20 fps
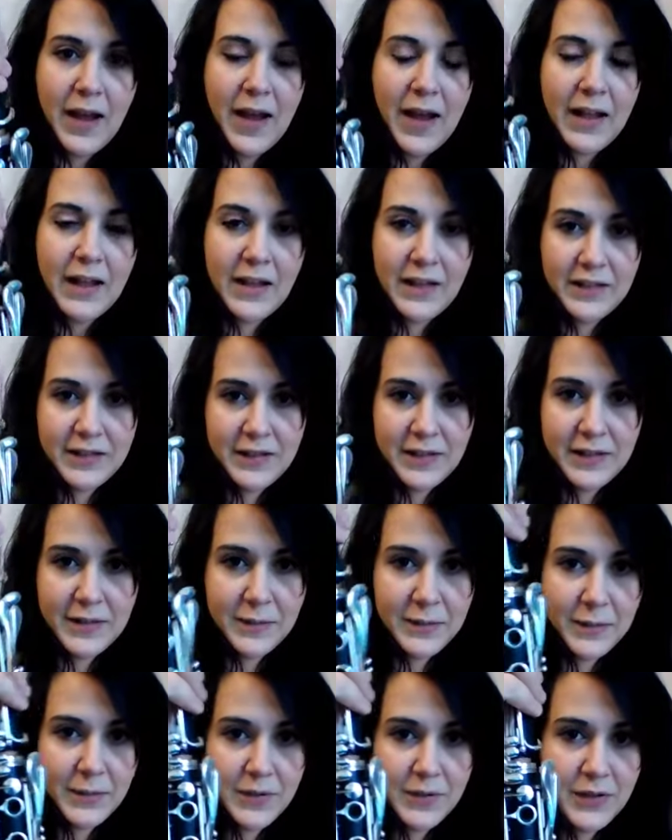I like
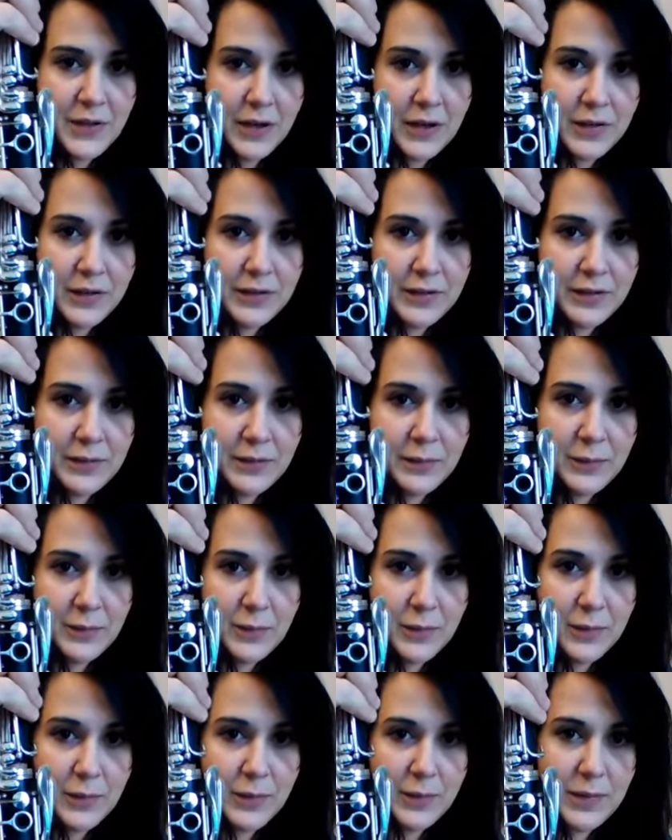to start
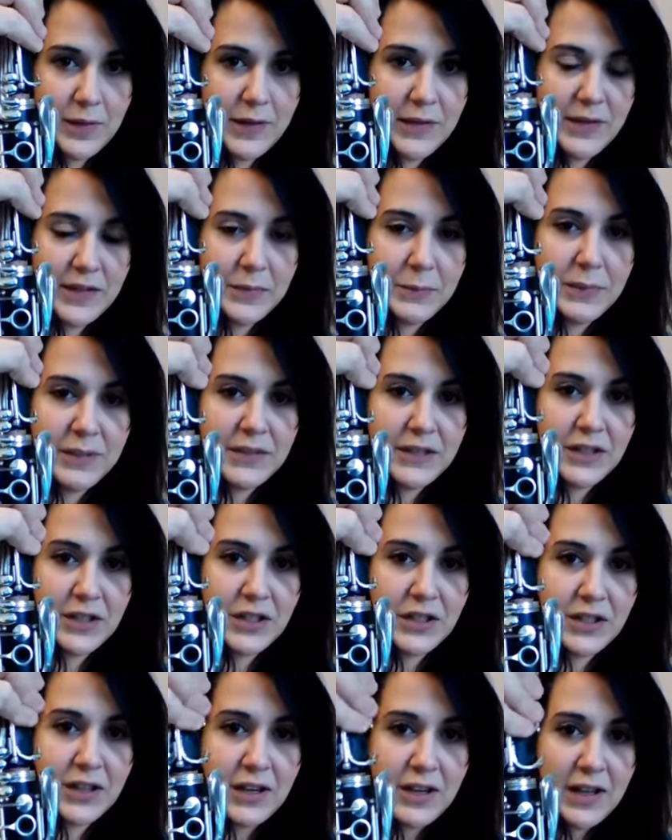in this
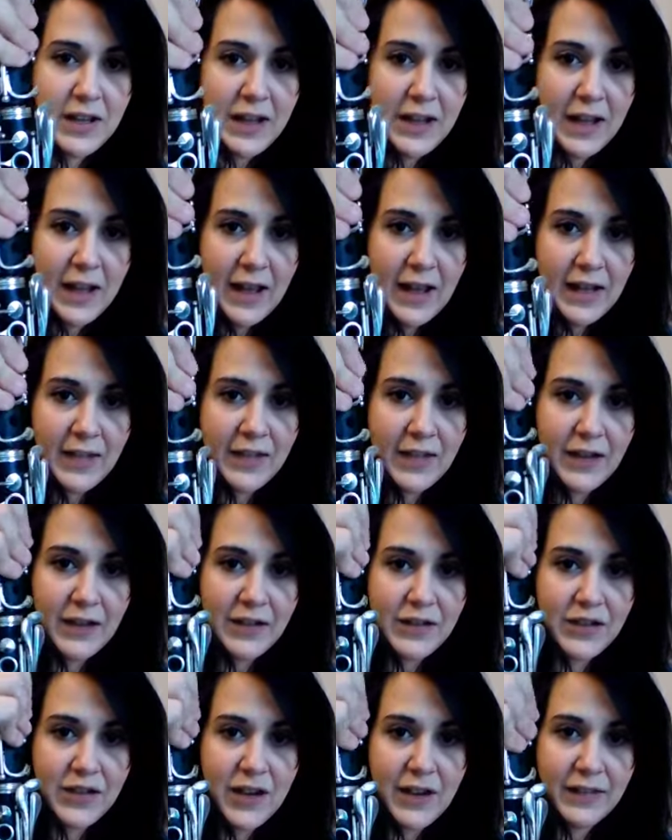position and
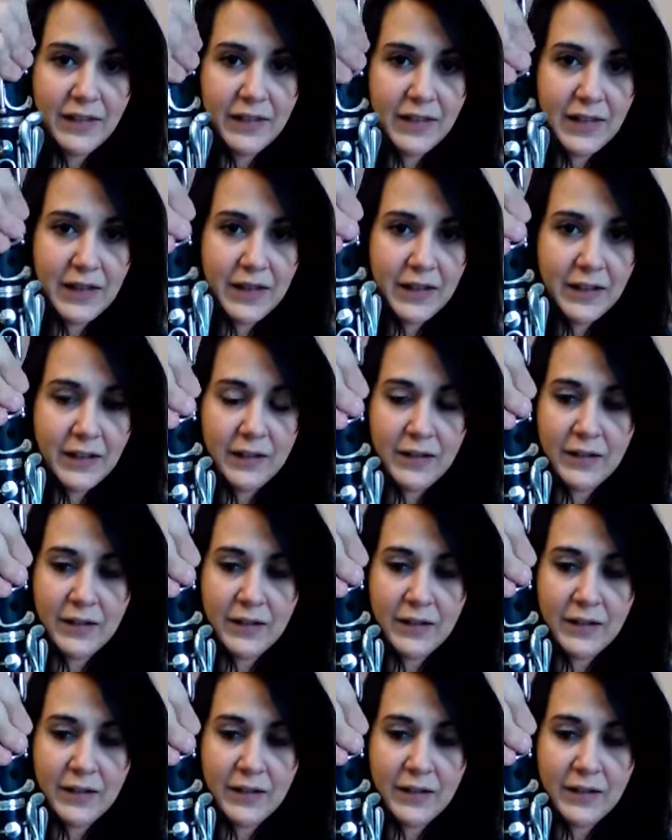then gently